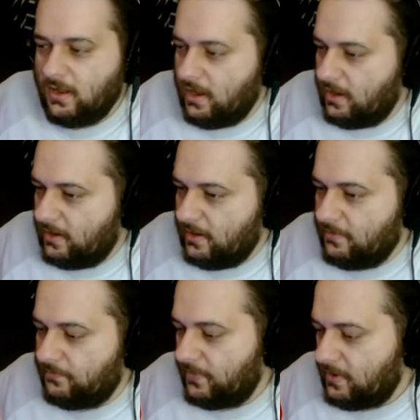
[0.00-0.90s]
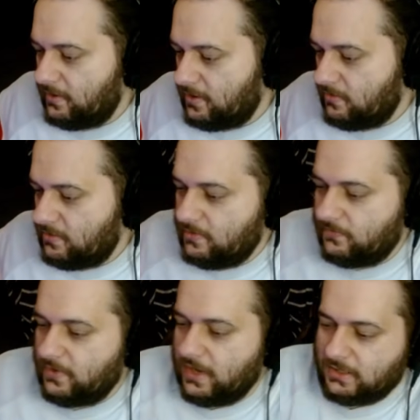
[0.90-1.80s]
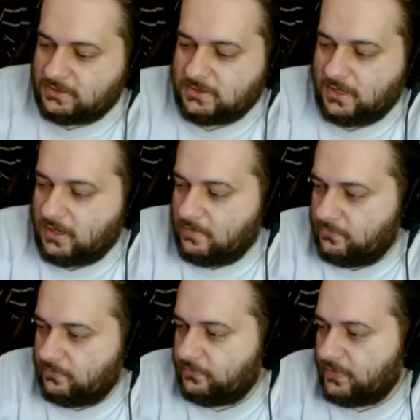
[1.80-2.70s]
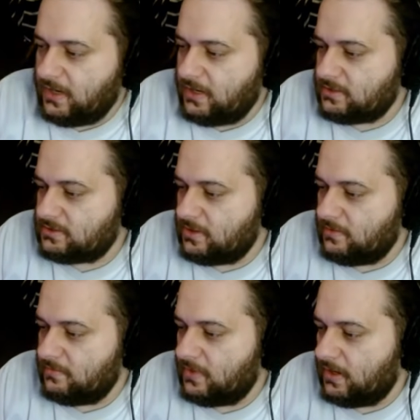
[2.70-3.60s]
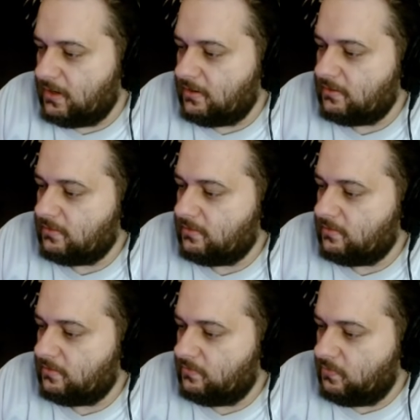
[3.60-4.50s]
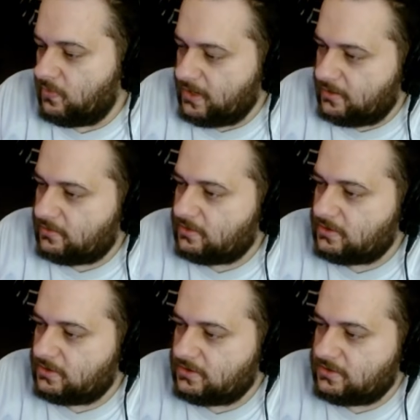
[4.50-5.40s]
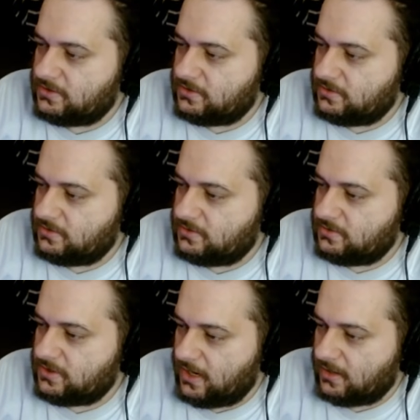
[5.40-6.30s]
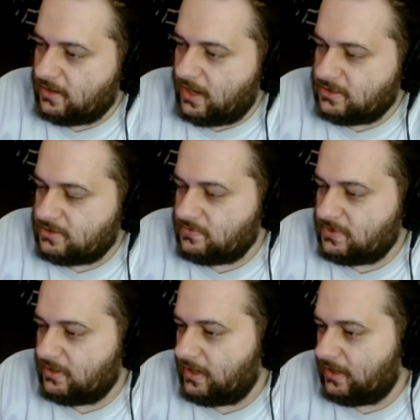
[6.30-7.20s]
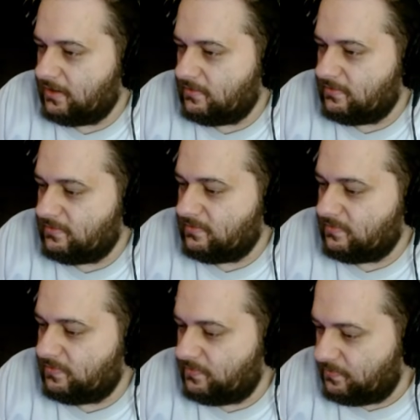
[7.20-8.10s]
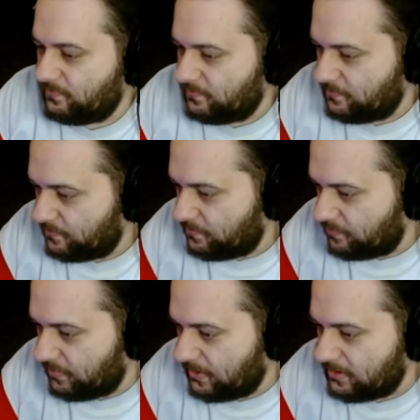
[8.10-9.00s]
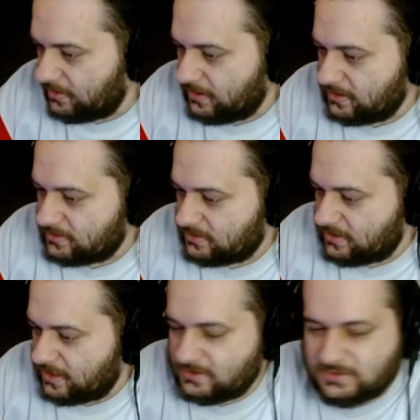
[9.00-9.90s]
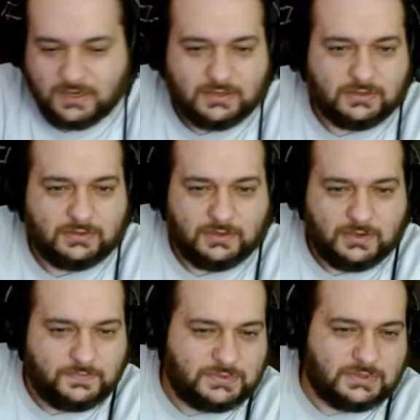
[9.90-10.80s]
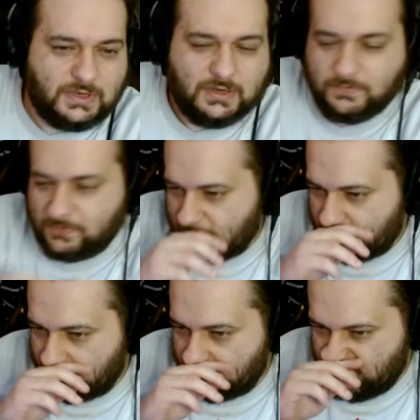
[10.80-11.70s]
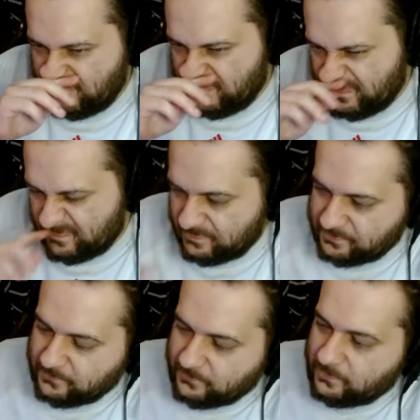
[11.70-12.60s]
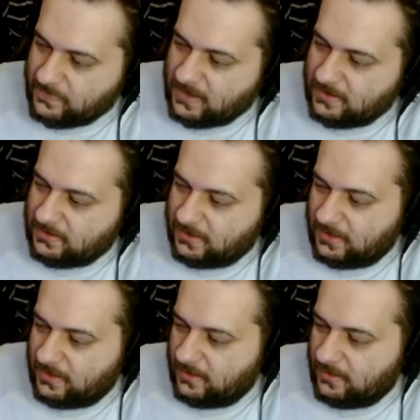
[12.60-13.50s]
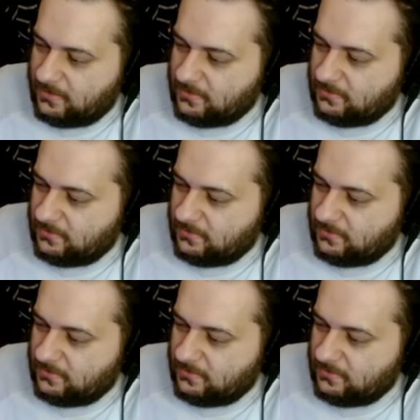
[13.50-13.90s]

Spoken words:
going over X, I'm finding some weird tech. I just want to like bunch of these 10-second clips and everything that